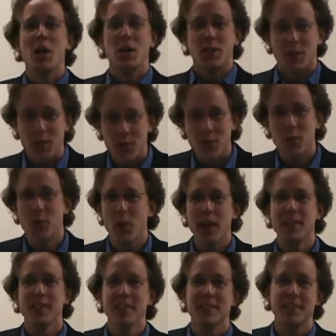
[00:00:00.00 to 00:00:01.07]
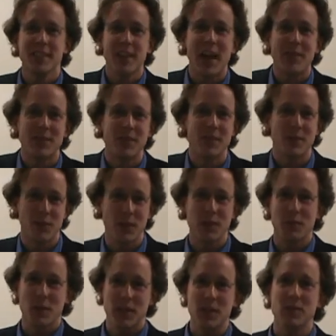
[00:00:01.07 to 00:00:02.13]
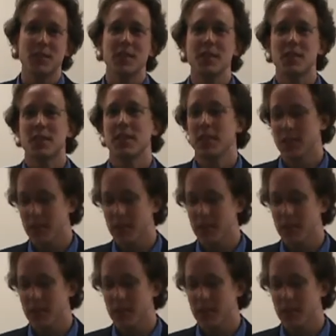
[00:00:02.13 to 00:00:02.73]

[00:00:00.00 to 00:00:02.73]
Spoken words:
So we waited until after, we used this to